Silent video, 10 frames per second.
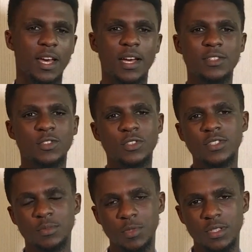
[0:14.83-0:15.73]
And
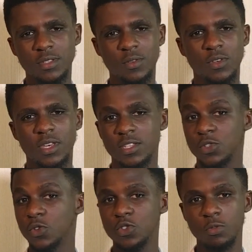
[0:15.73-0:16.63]
trust me,
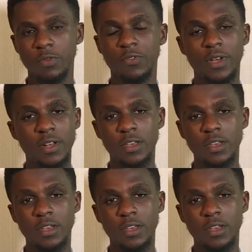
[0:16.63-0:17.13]
it's going to be very